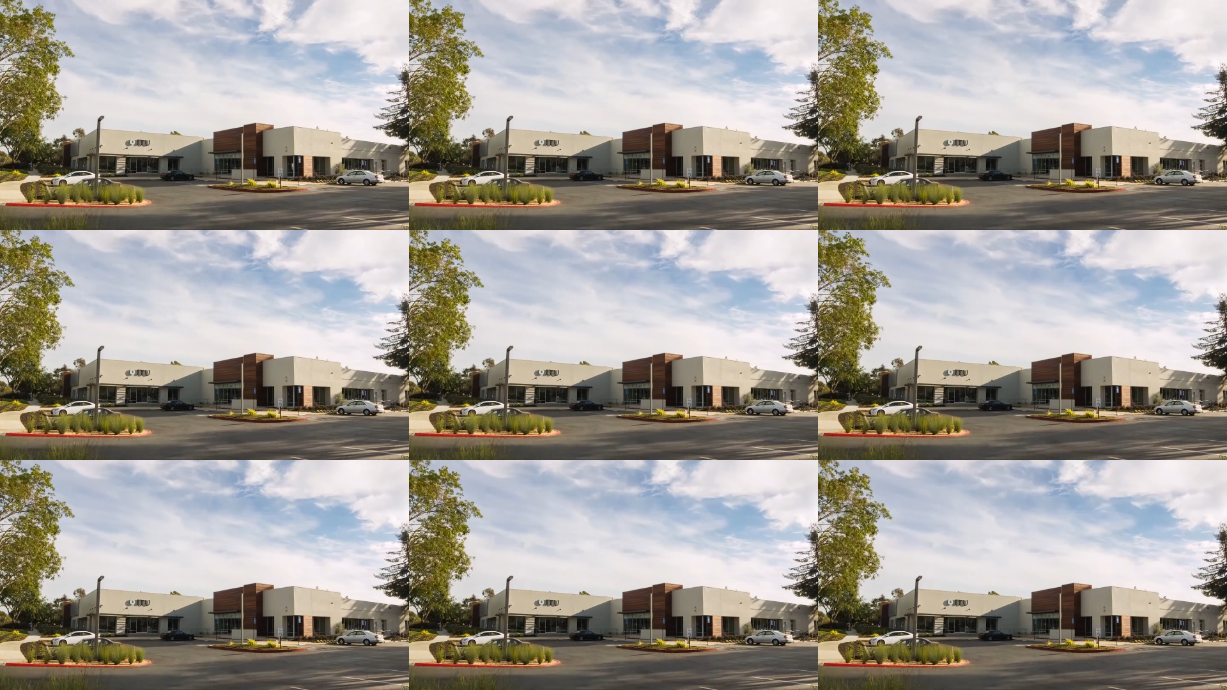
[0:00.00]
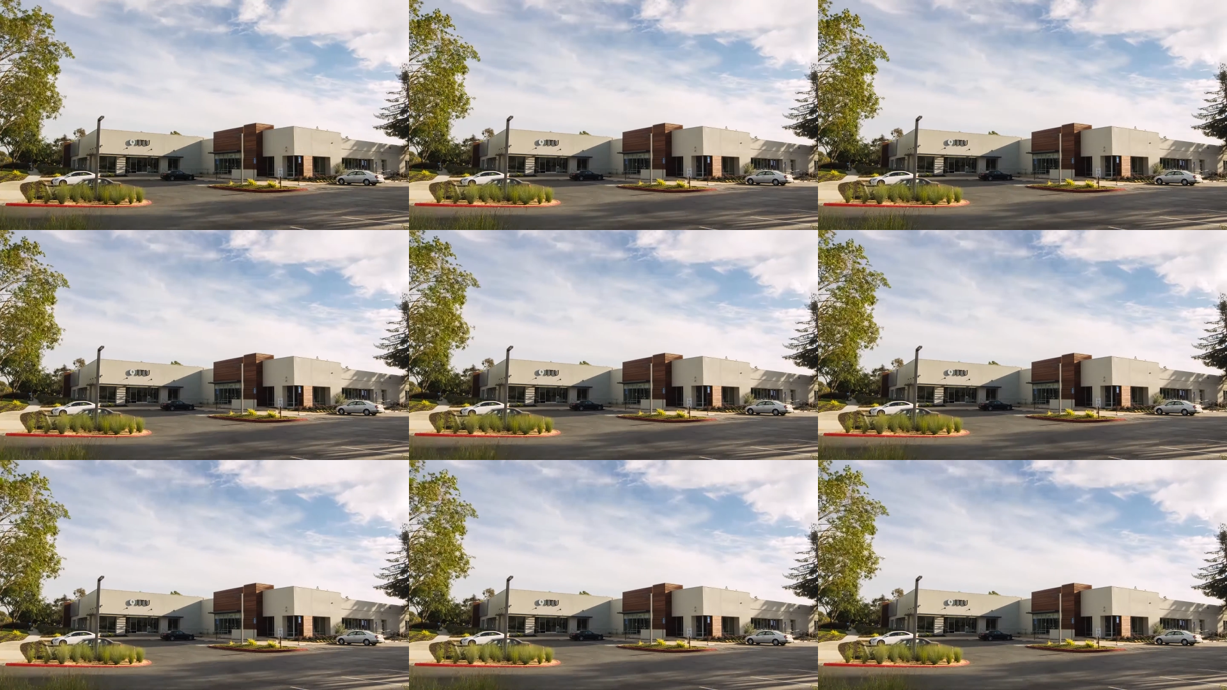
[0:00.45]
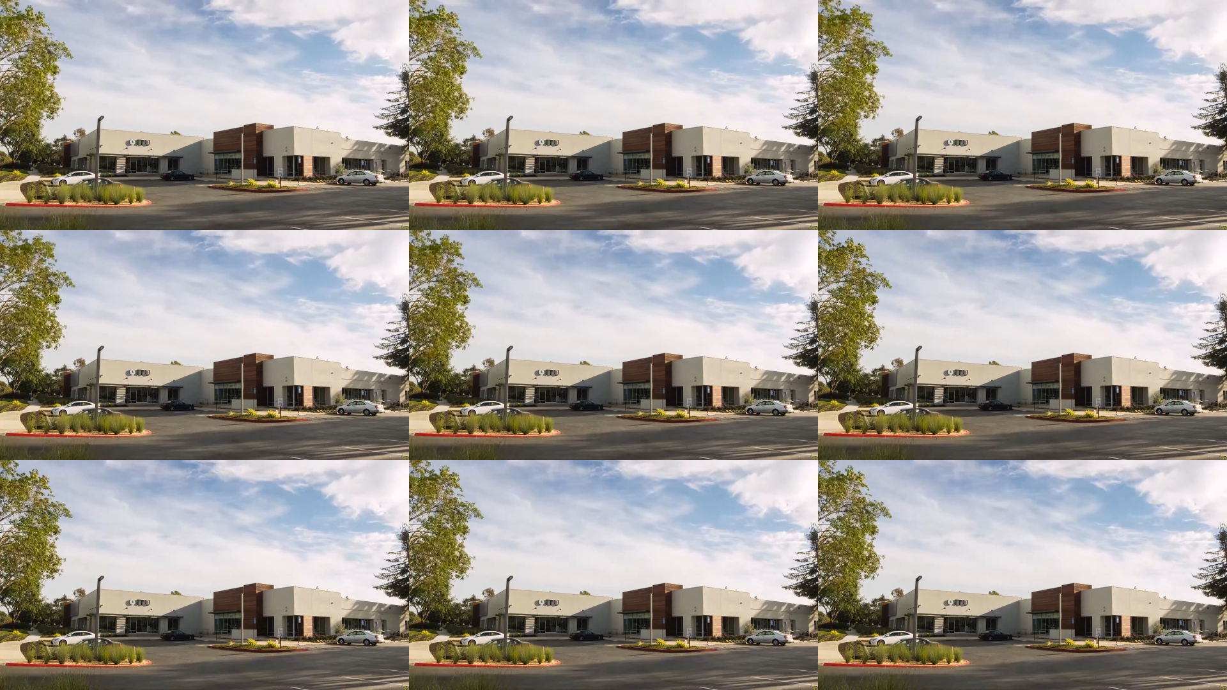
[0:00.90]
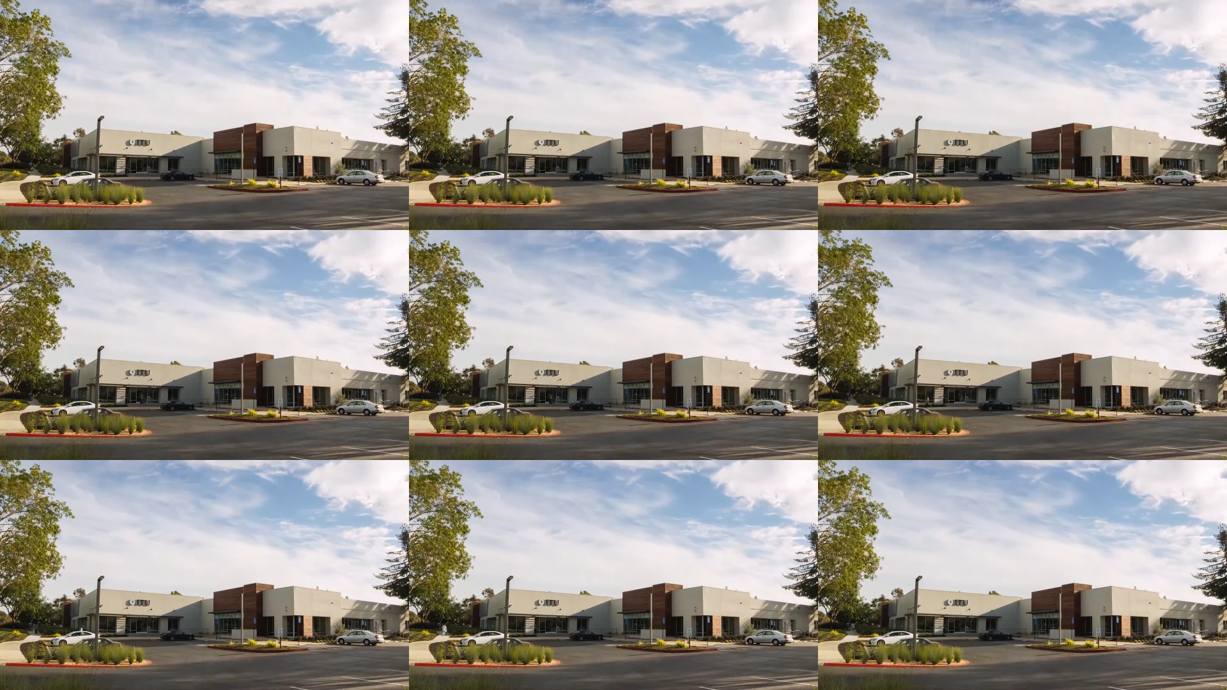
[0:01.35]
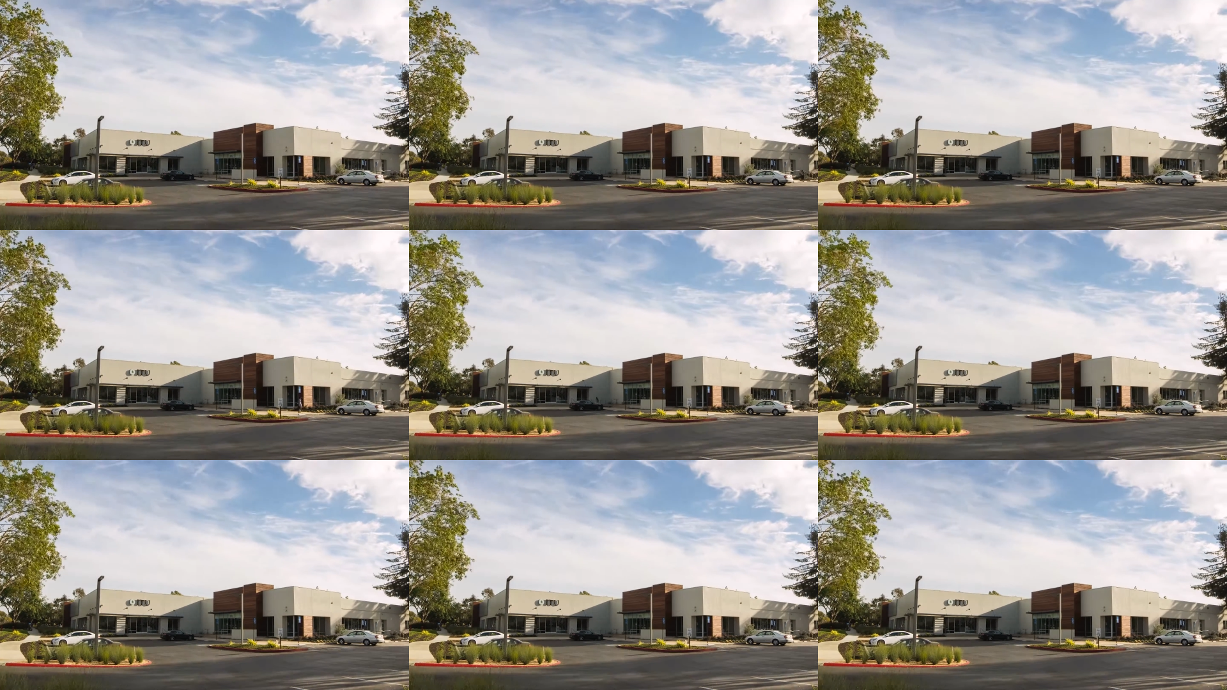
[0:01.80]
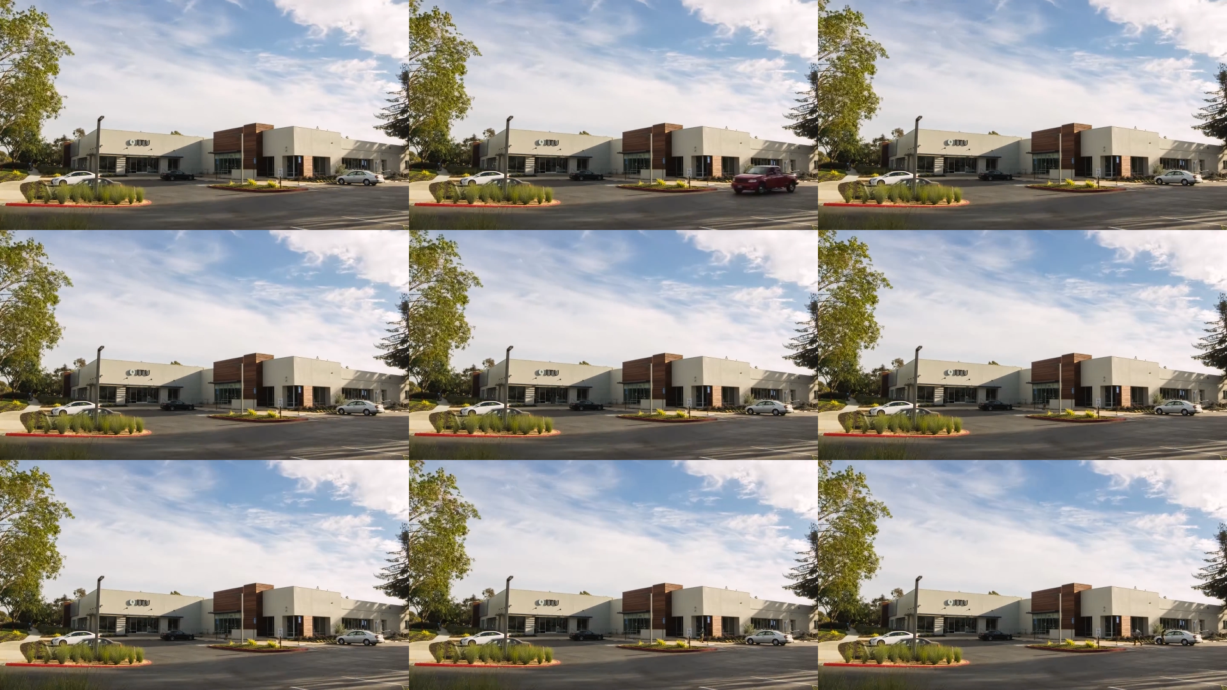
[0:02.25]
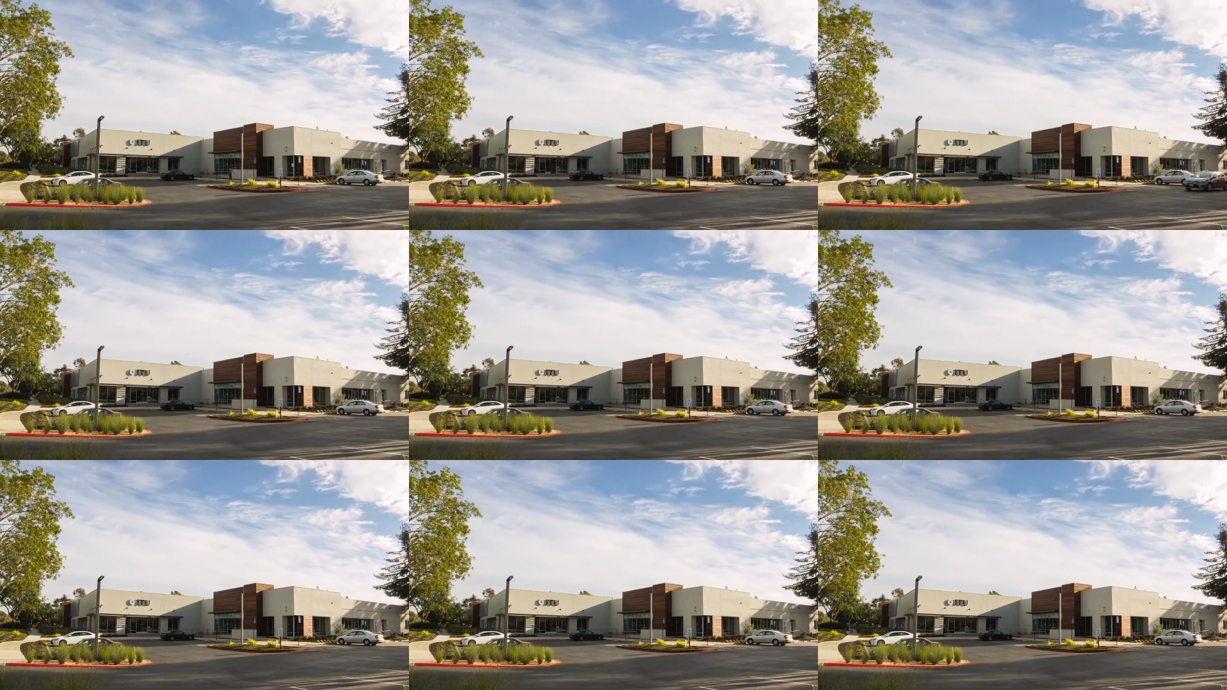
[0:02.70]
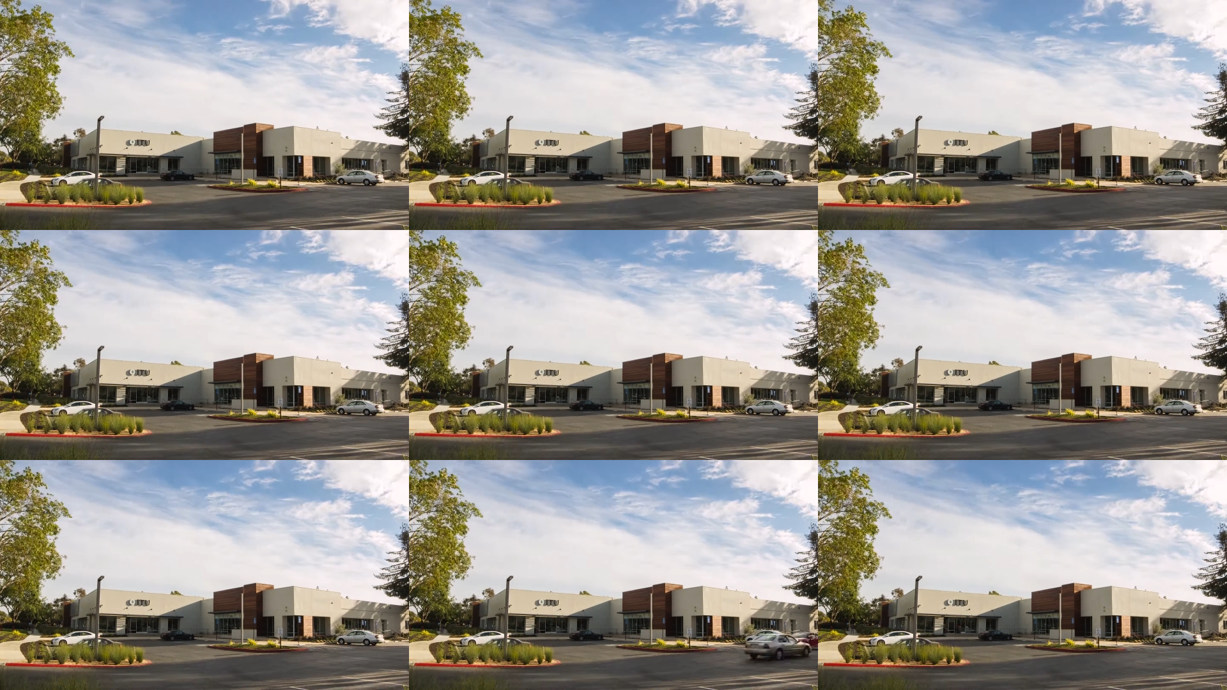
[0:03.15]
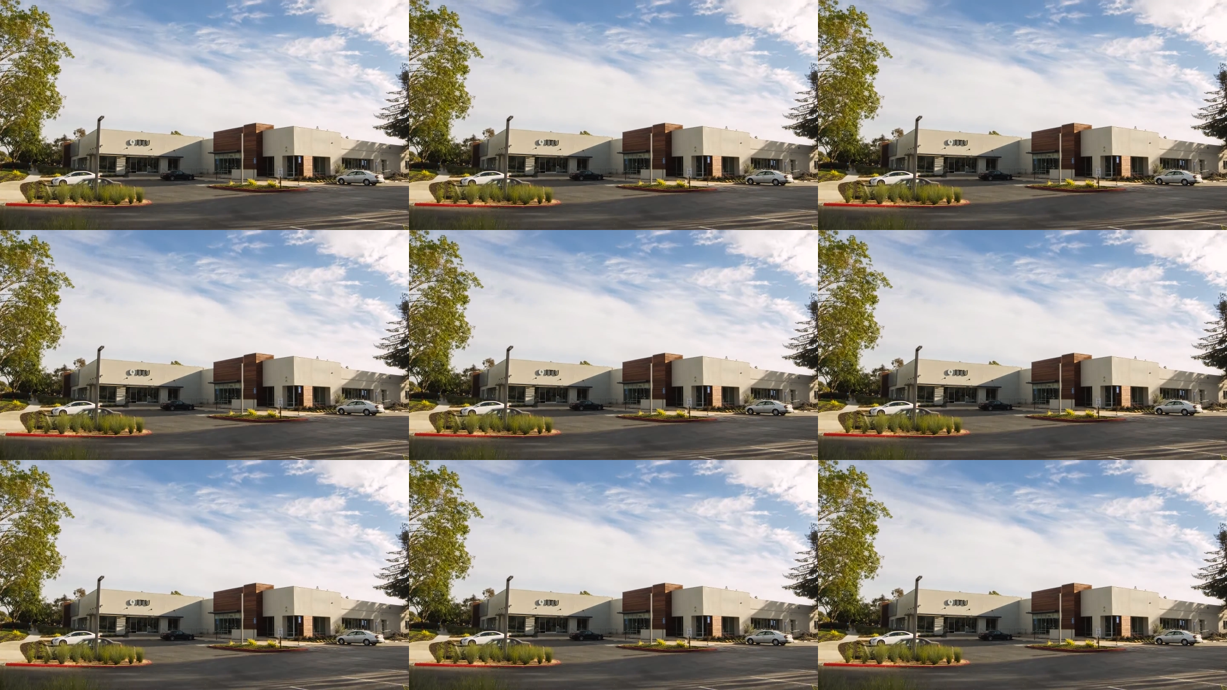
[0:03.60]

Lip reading: (no speaker visible)